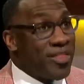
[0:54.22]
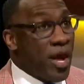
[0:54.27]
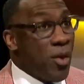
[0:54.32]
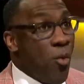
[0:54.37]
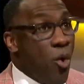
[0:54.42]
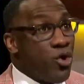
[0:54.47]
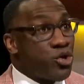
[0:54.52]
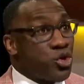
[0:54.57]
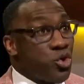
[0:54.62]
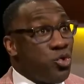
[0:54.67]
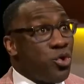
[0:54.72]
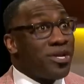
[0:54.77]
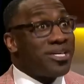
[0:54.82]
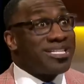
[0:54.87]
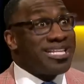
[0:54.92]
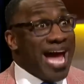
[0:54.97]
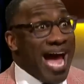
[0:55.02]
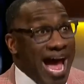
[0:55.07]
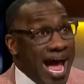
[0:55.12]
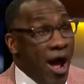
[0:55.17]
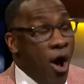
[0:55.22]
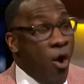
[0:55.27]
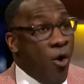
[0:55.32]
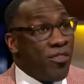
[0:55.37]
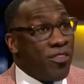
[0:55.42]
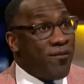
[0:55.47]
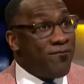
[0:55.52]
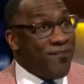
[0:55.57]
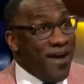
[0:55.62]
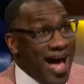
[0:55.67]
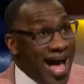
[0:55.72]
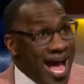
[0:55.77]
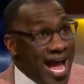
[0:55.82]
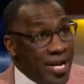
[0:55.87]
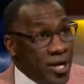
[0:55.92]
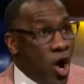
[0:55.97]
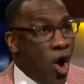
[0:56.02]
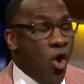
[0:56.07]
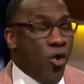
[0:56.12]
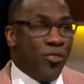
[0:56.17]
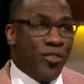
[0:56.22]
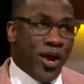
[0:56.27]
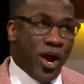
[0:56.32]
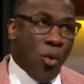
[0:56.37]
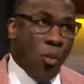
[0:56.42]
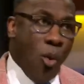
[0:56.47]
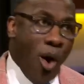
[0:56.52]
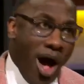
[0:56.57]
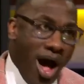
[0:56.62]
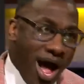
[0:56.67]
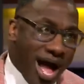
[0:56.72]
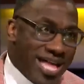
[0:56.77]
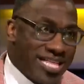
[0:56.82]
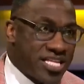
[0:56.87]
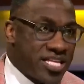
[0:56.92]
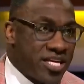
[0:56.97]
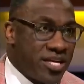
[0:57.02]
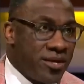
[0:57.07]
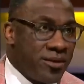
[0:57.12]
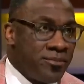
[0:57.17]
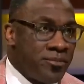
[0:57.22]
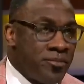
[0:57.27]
would they want you to die on the vine on their watch?